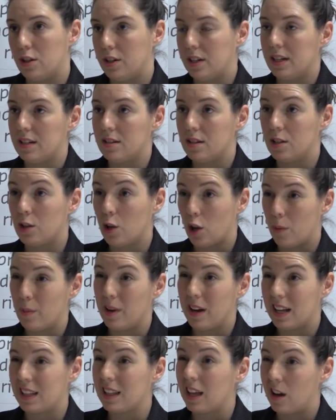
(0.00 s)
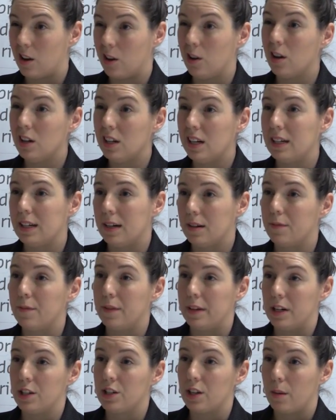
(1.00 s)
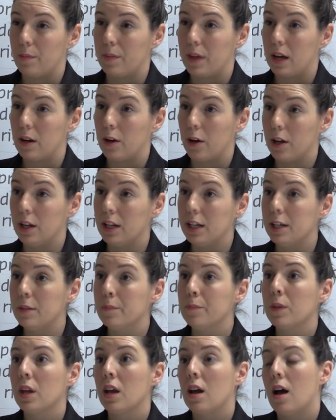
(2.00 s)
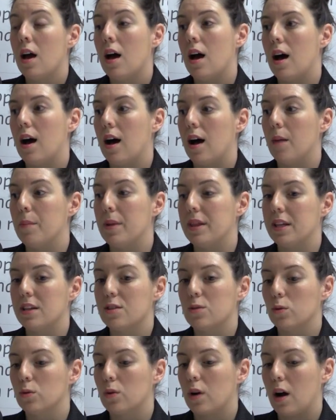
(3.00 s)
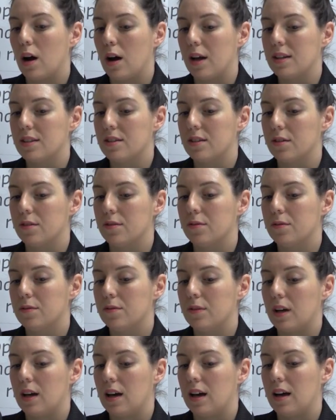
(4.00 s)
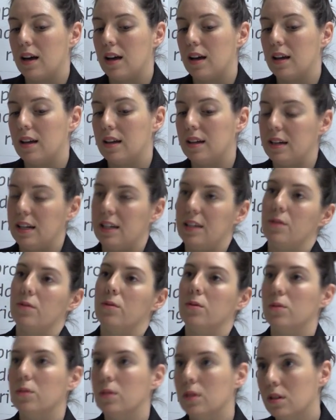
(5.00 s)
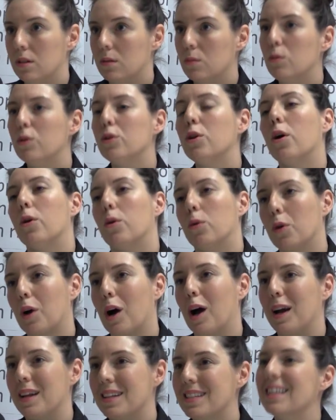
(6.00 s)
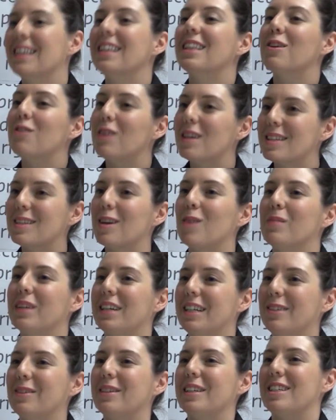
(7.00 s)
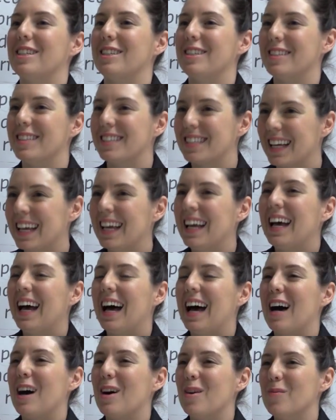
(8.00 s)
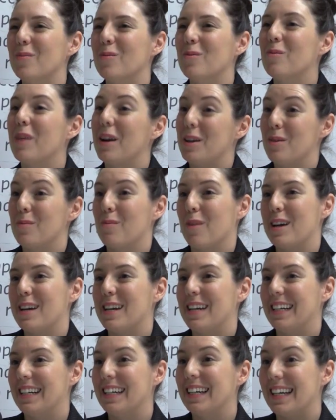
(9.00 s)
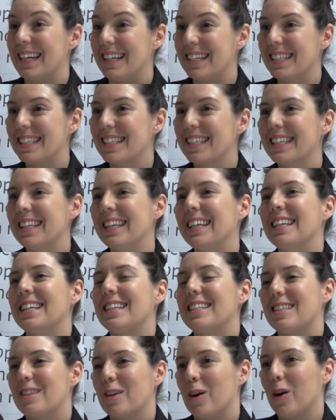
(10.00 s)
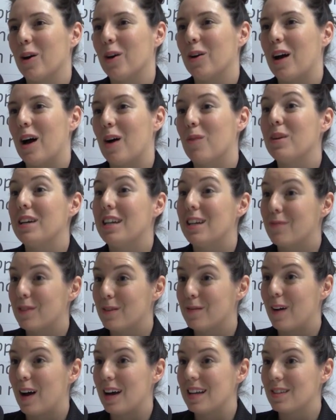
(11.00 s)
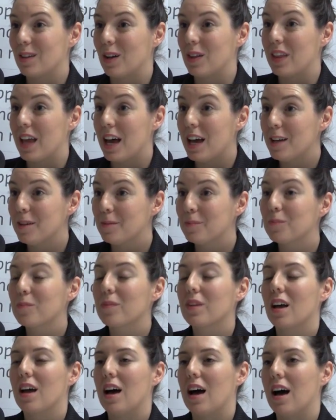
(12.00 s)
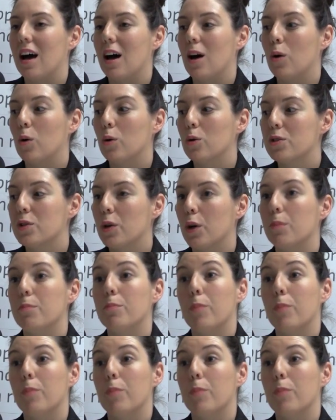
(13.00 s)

you need to terminate that early, you need to finish up that early. And there's all kinds of legal, well, not all kinds, there are some legal issues when you're breaking a lease. So we give advice on that. Also